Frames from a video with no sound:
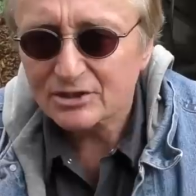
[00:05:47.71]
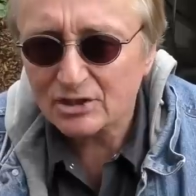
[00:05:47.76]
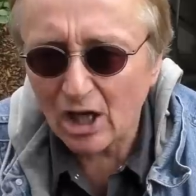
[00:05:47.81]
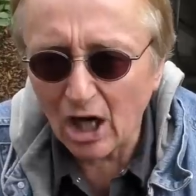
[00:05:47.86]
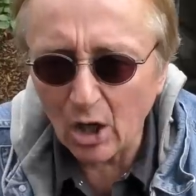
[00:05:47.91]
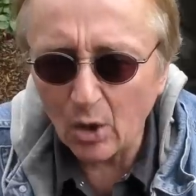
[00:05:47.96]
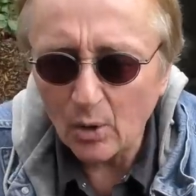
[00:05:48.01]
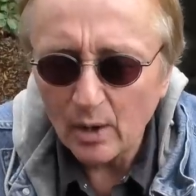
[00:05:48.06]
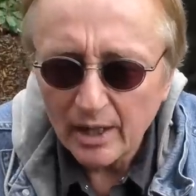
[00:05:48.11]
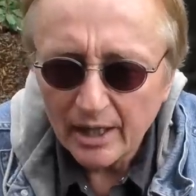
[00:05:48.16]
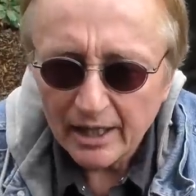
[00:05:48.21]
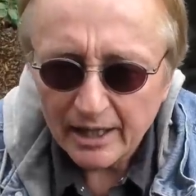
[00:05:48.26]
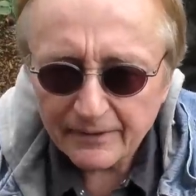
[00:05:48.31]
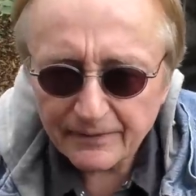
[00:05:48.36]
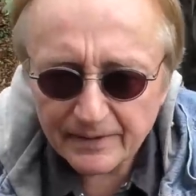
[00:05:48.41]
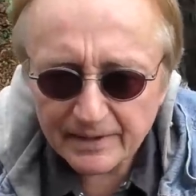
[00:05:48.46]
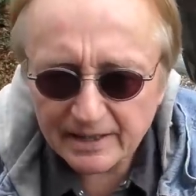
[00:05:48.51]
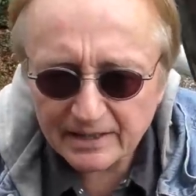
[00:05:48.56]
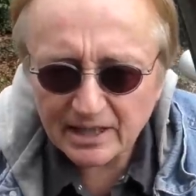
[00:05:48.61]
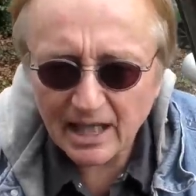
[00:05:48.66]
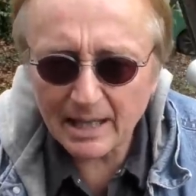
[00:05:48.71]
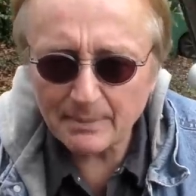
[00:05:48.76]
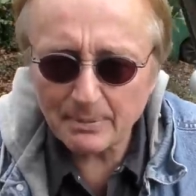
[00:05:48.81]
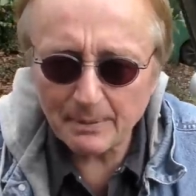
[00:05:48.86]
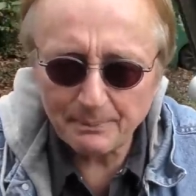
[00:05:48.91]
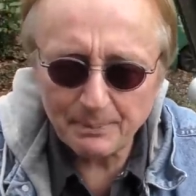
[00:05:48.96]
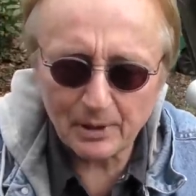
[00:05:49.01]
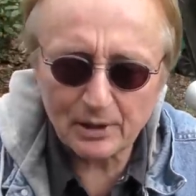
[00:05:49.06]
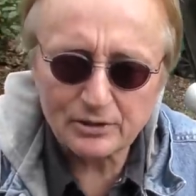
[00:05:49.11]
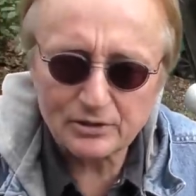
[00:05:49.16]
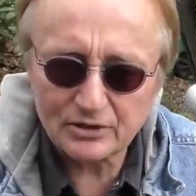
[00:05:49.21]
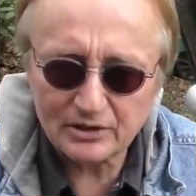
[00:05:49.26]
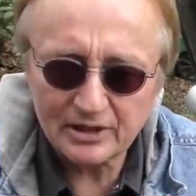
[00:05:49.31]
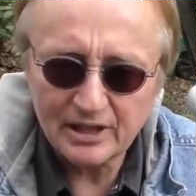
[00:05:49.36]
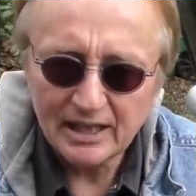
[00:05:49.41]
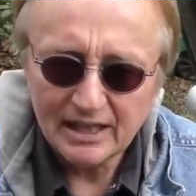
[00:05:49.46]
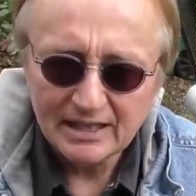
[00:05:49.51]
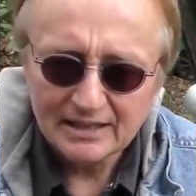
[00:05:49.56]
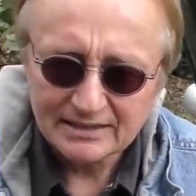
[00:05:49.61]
So, if you're the type of person